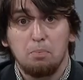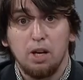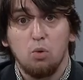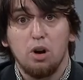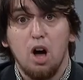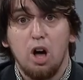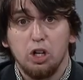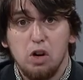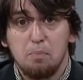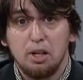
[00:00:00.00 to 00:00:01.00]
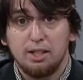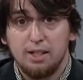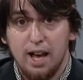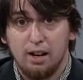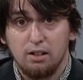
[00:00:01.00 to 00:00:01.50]
be
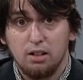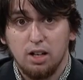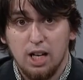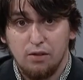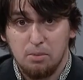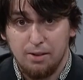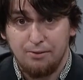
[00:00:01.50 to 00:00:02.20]
100% government